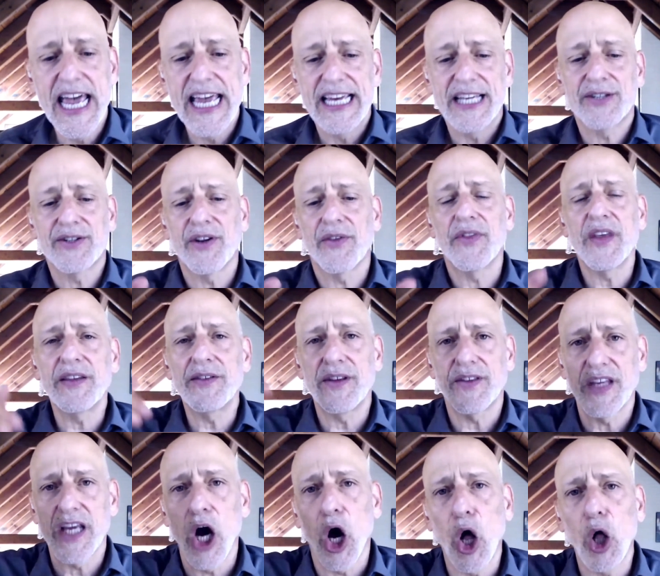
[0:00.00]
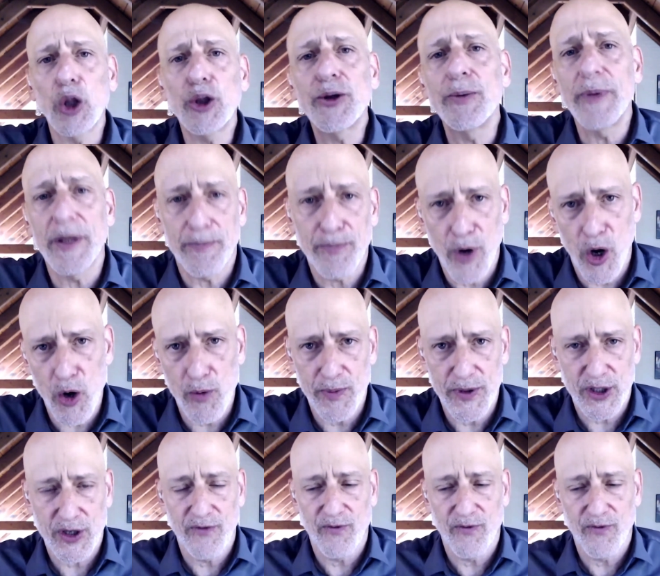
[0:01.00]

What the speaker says: is to think that the ultimate purpose